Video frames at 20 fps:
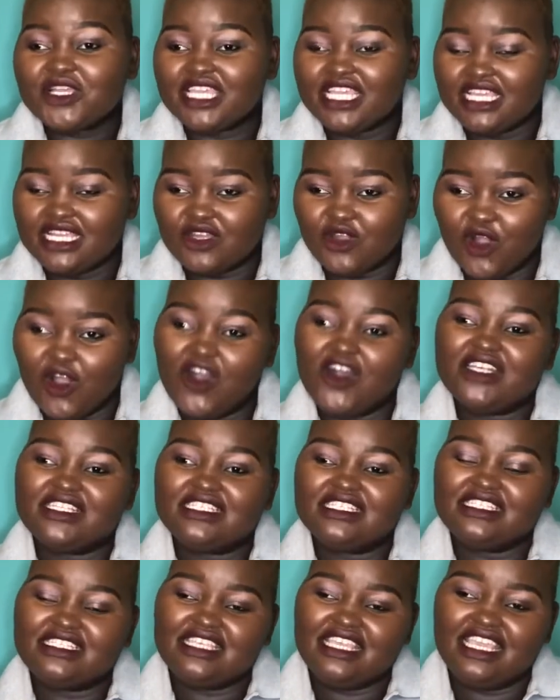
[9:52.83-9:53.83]

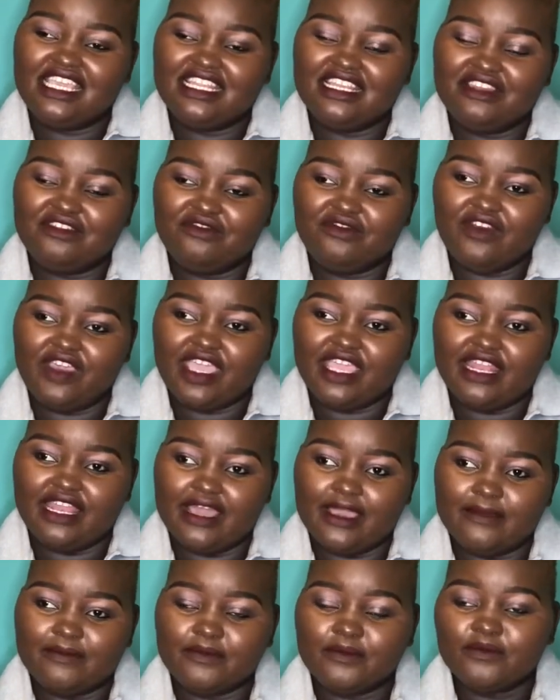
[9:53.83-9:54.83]
causes kidney failure.
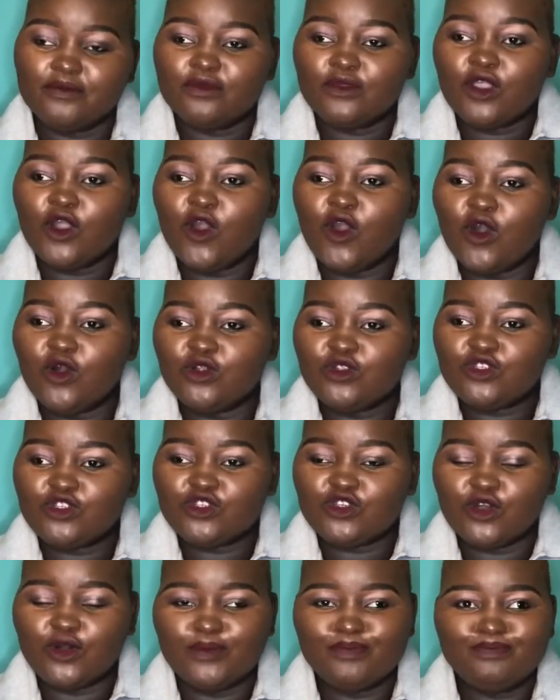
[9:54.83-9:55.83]

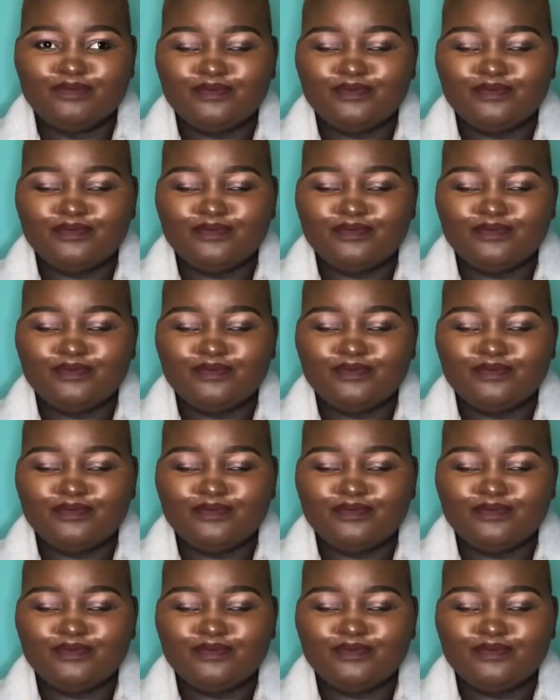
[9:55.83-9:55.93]
Also,